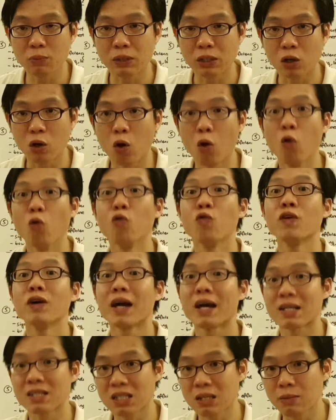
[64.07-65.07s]
to be
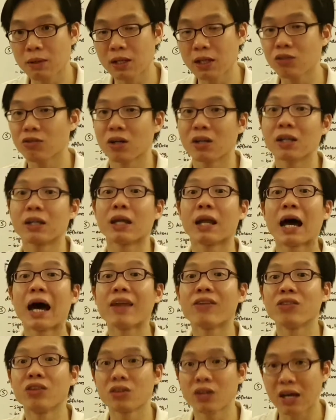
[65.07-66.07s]
overestimating rather than
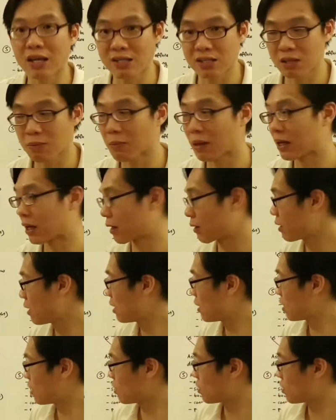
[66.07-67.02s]
underestimating.